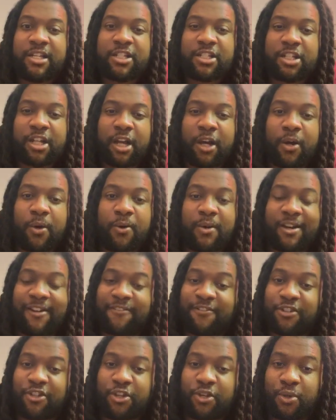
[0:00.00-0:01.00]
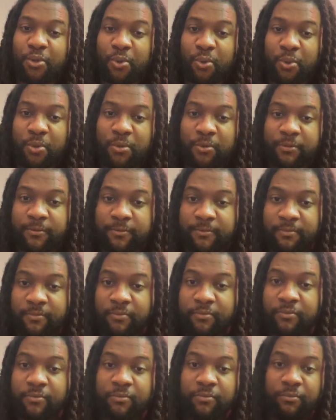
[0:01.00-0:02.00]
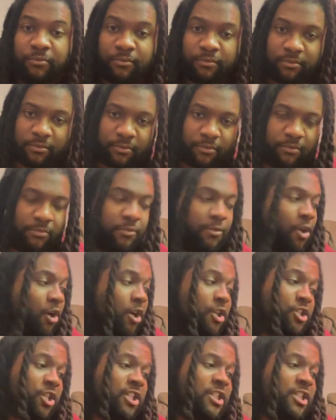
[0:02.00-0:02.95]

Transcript: So if you are